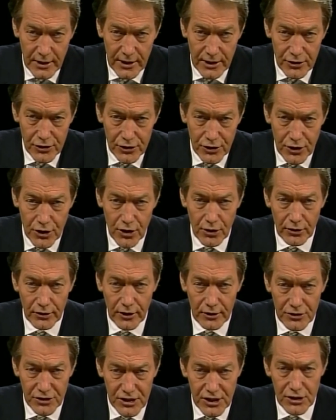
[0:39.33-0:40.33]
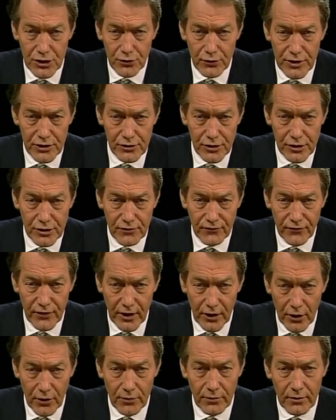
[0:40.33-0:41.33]
He is currently a senior research
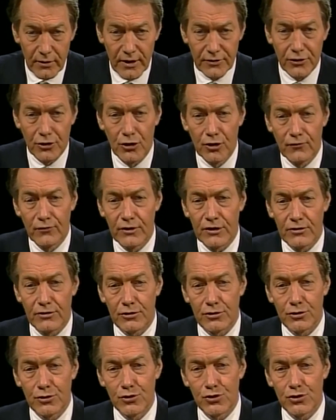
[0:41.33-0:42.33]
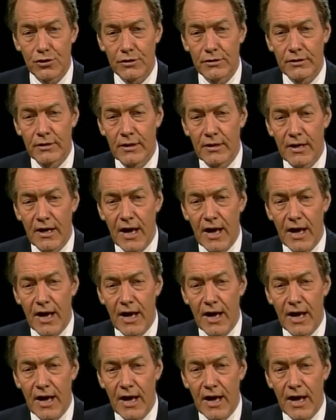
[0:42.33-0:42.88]
fellow at the Hoover Institution